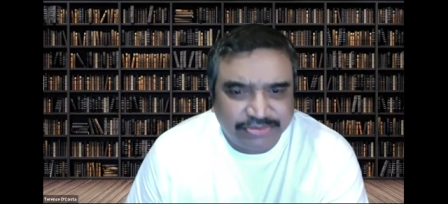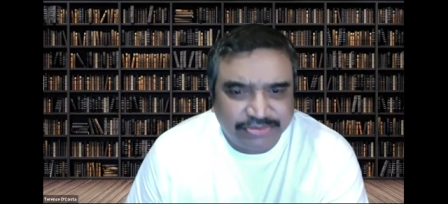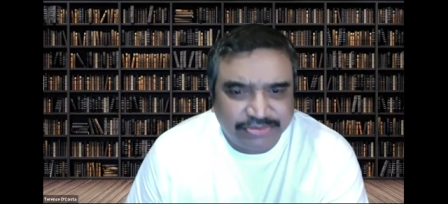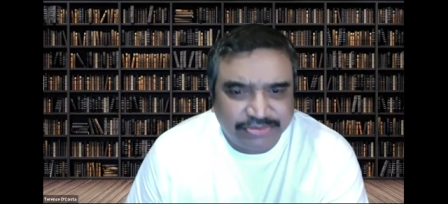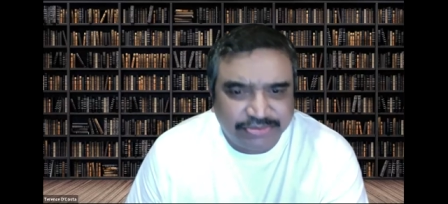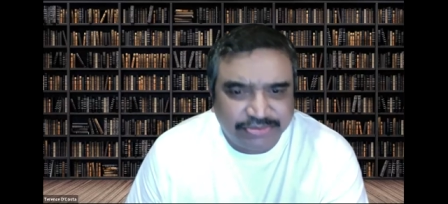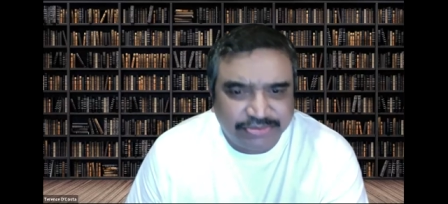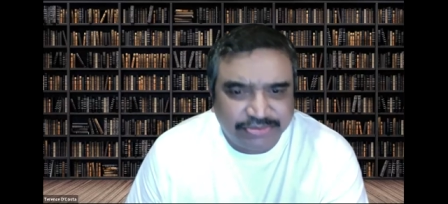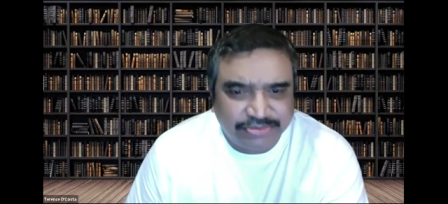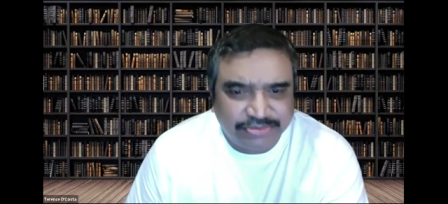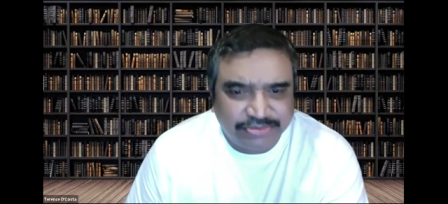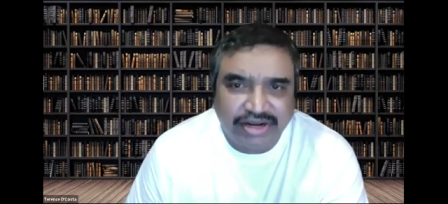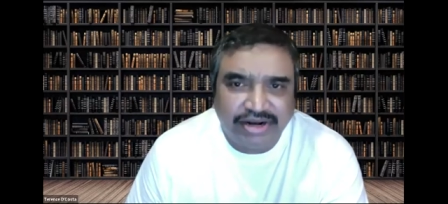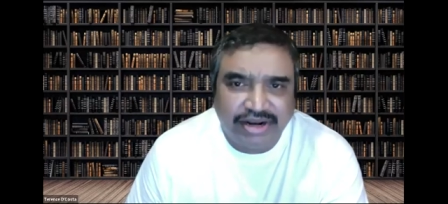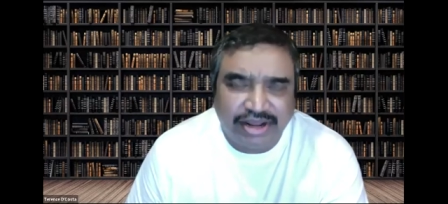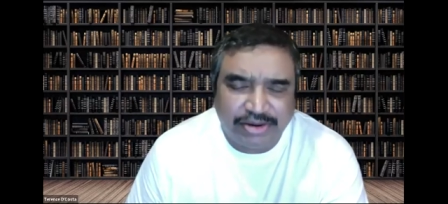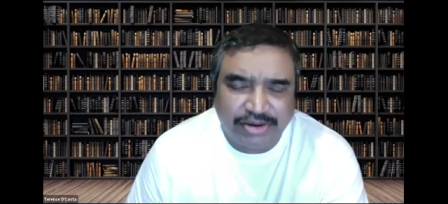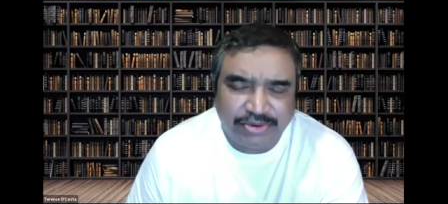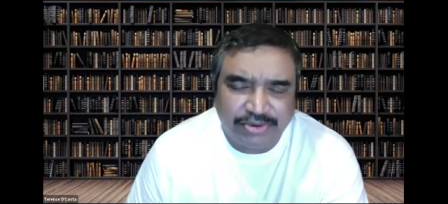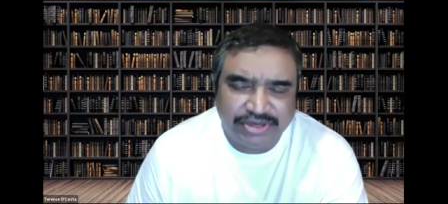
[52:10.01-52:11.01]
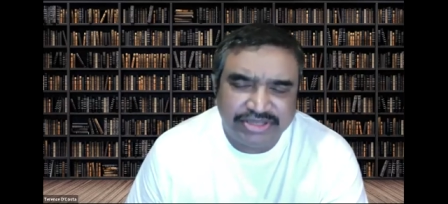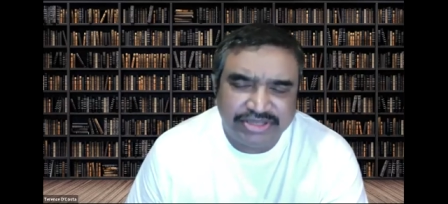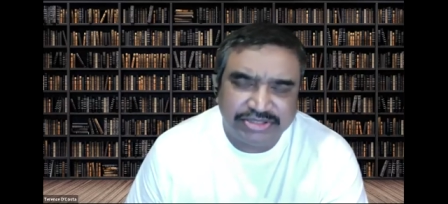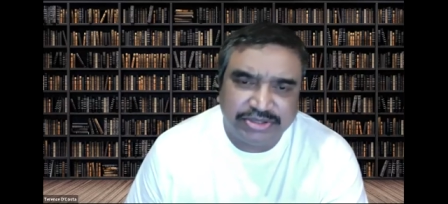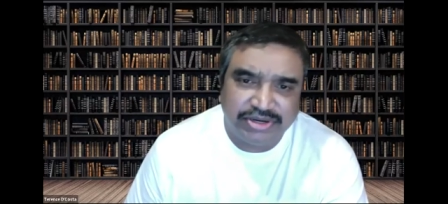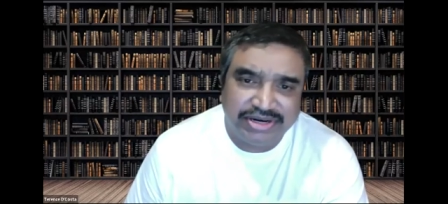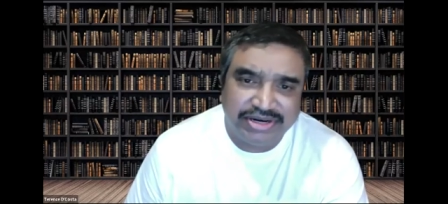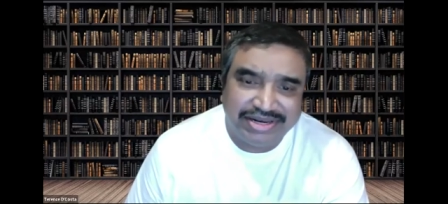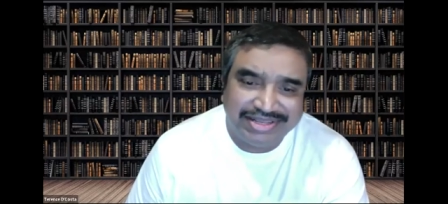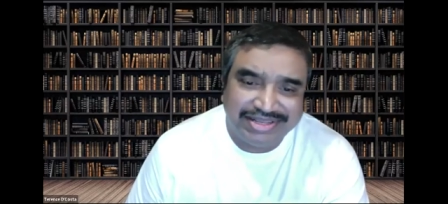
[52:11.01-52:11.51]
will allow us to
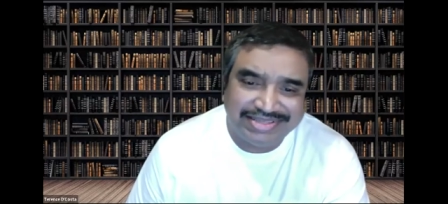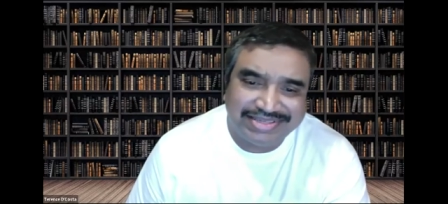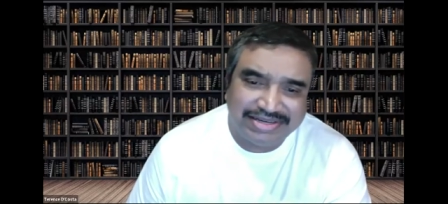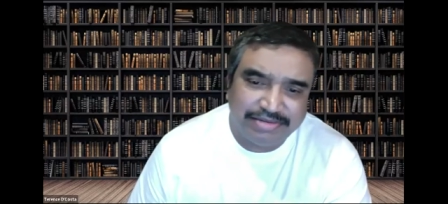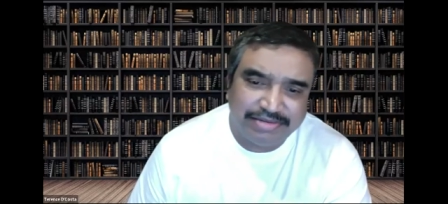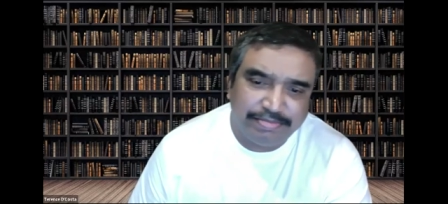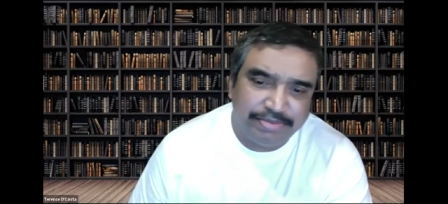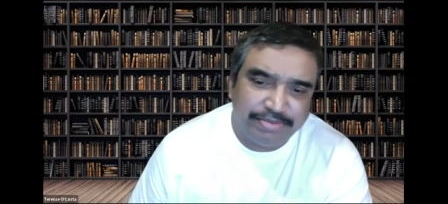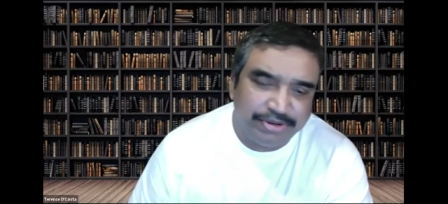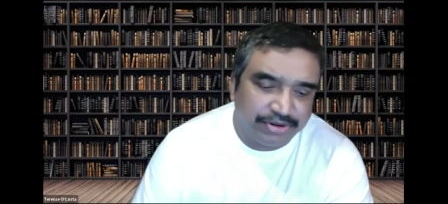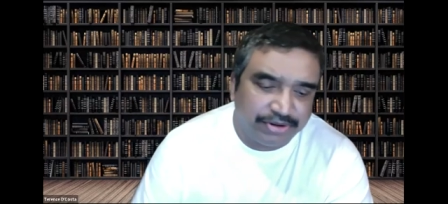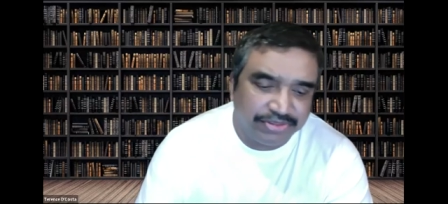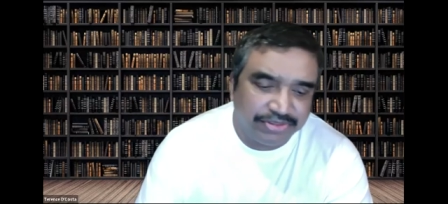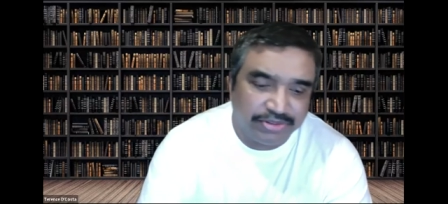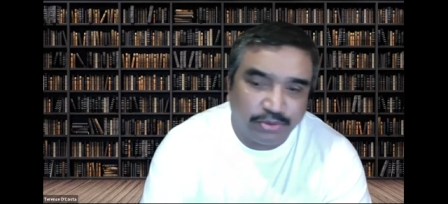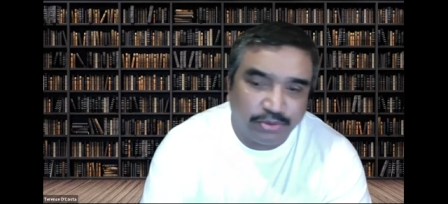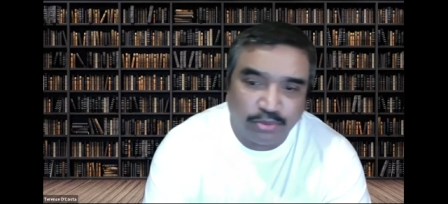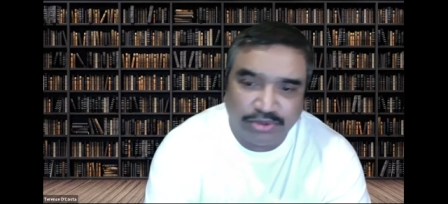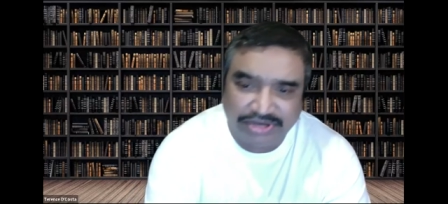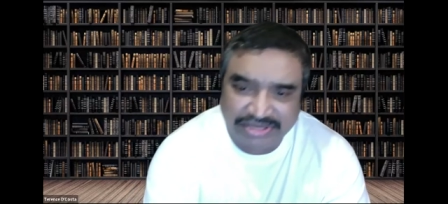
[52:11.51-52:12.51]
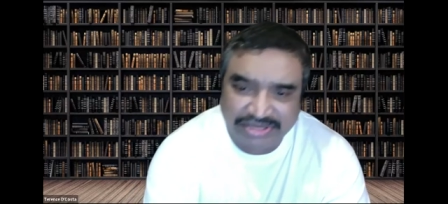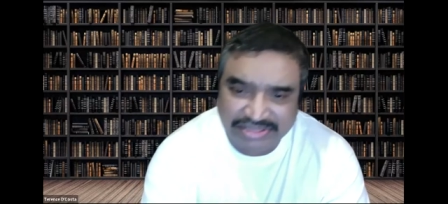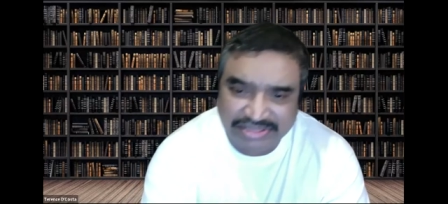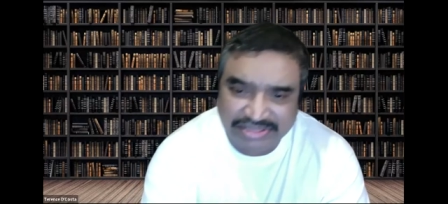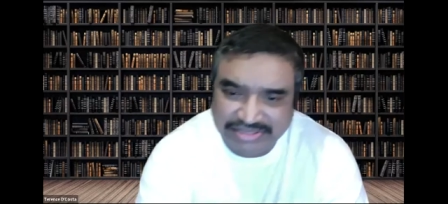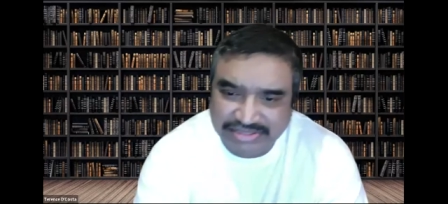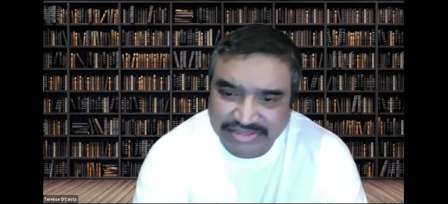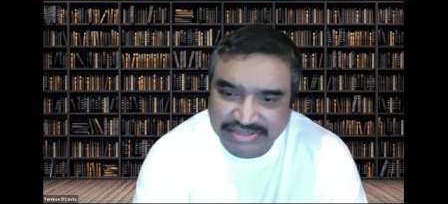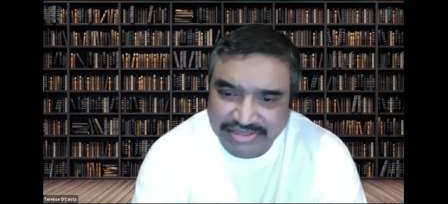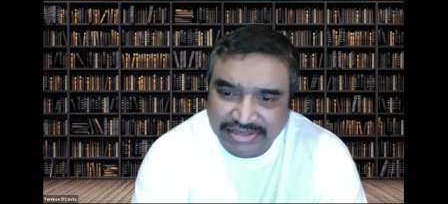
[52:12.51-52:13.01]
listen beyond the
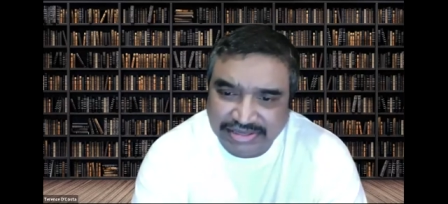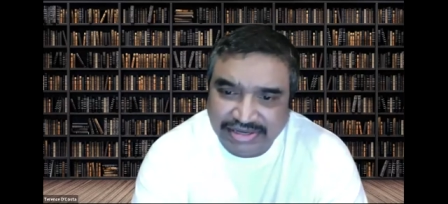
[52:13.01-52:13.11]
words